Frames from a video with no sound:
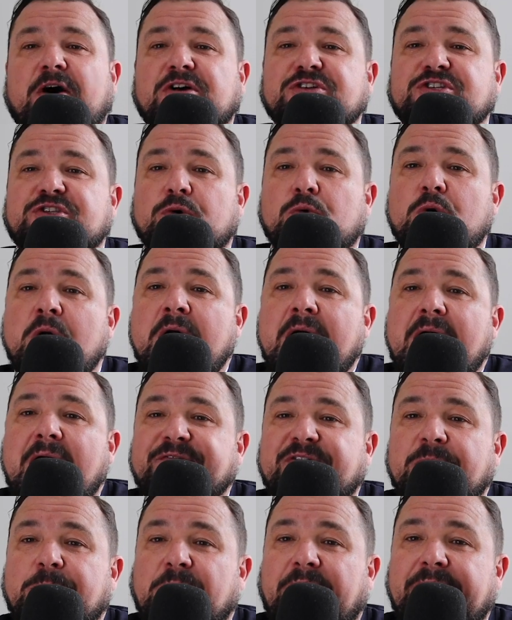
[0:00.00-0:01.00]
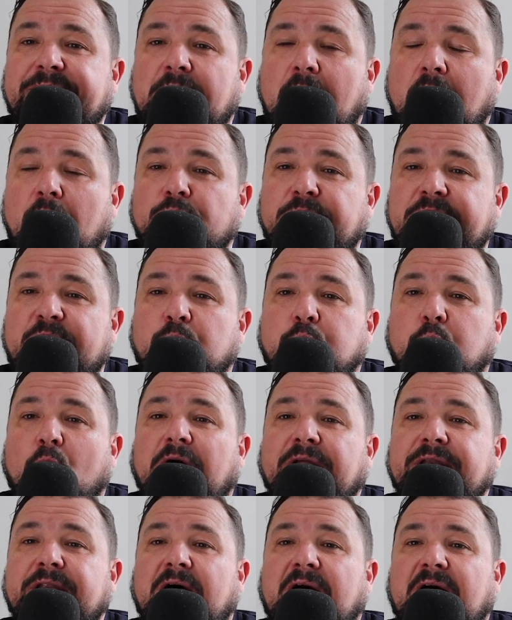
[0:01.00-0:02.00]
Arsenal, having played only
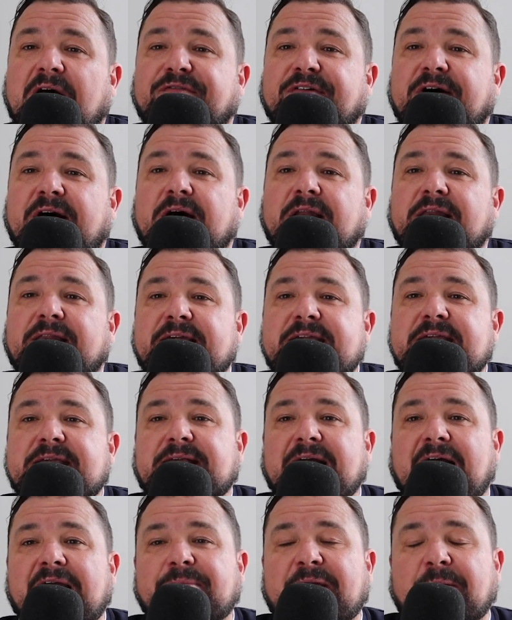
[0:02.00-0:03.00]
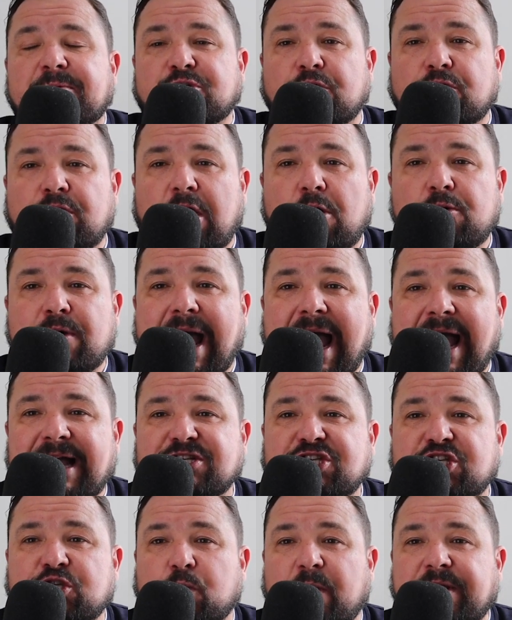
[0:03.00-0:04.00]
one other league game, that was on loan
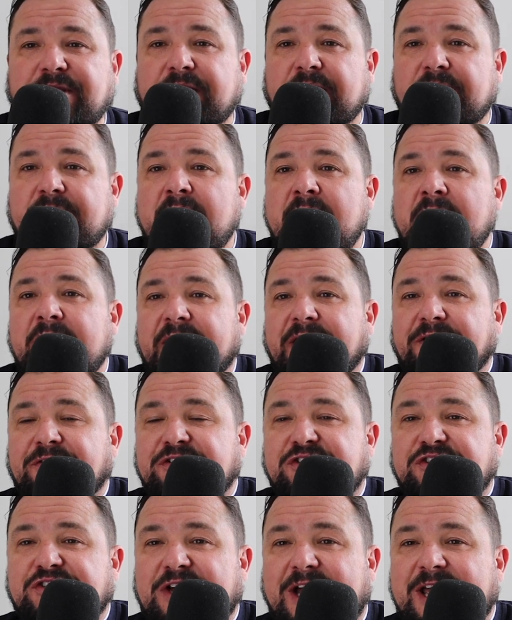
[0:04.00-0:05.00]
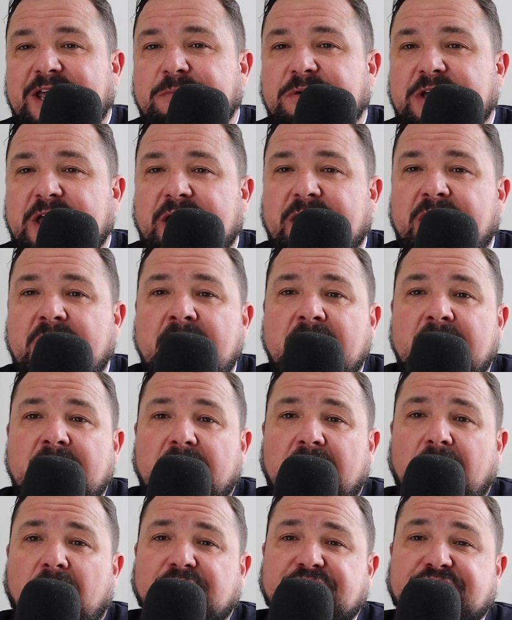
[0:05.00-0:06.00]
at Swindon in the same year.
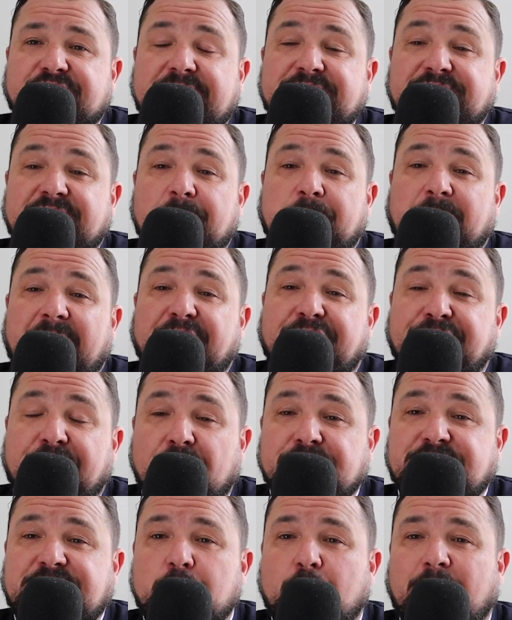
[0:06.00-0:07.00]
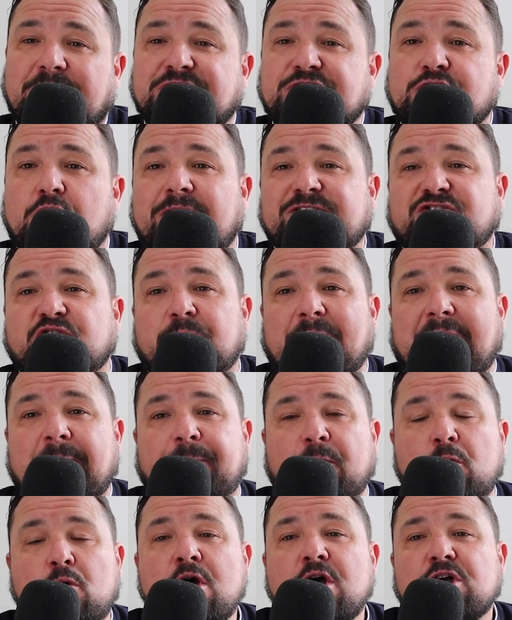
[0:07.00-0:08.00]
Last season, he played 31 times for
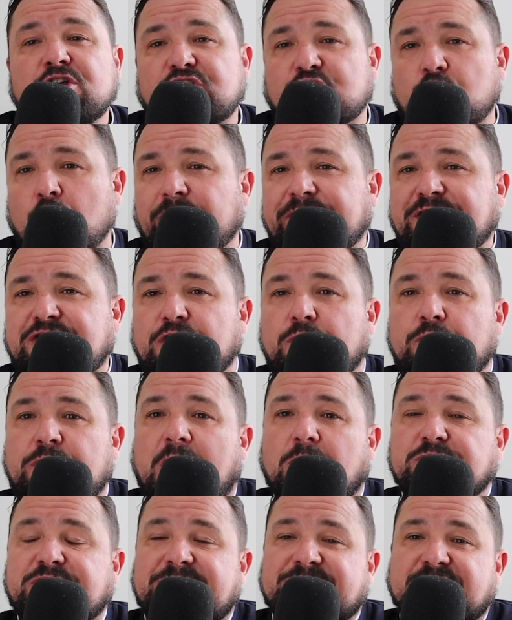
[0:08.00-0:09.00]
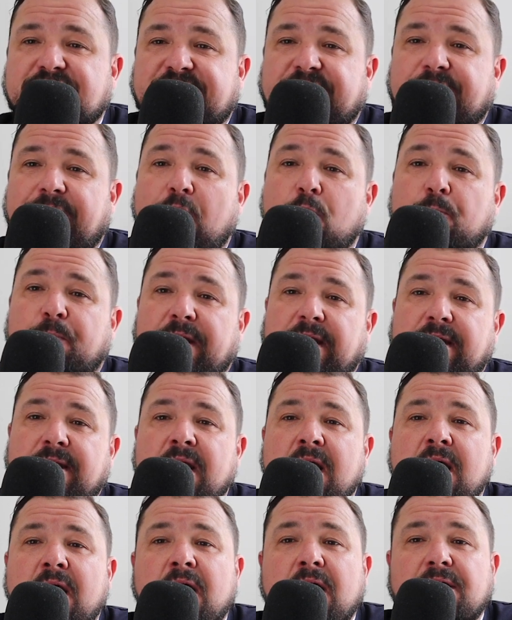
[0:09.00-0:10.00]
Blackpool, scoring two goals, and as I said,
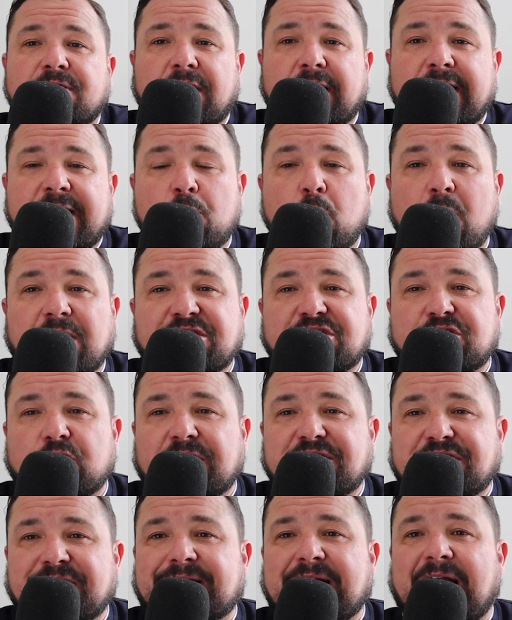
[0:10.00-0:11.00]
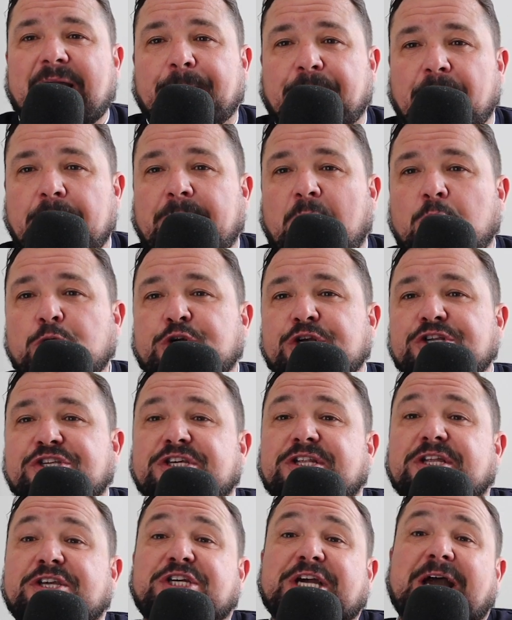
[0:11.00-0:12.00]
helping the League One side to gain promotion
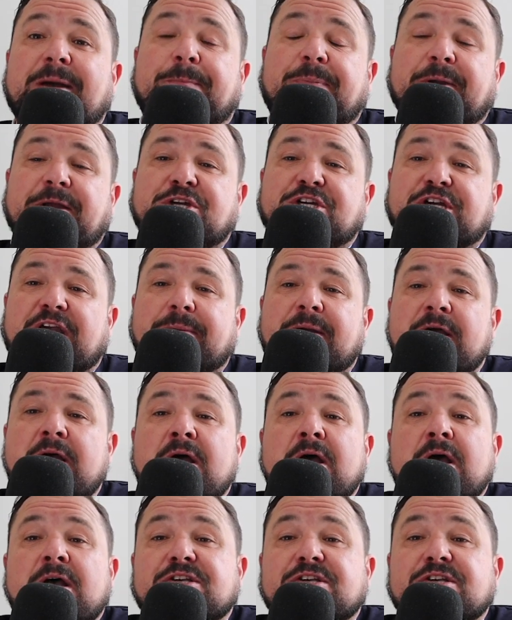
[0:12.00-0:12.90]
to the Championship.